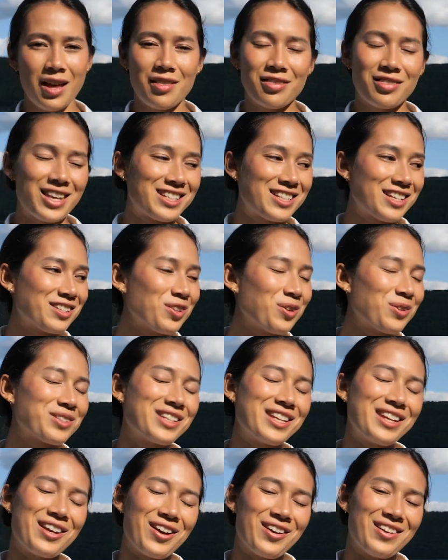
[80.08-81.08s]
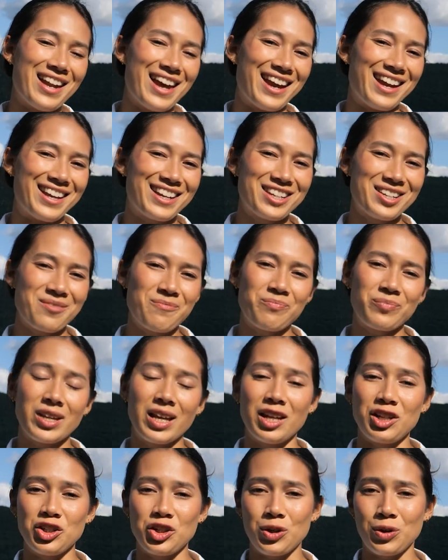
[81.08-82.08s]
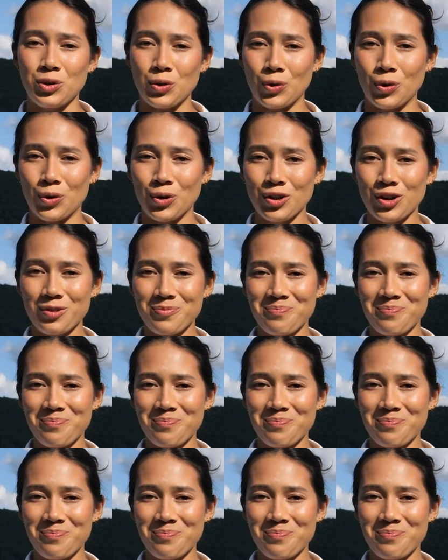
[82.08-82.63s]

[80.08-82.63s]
This is Otsego Lake in New York,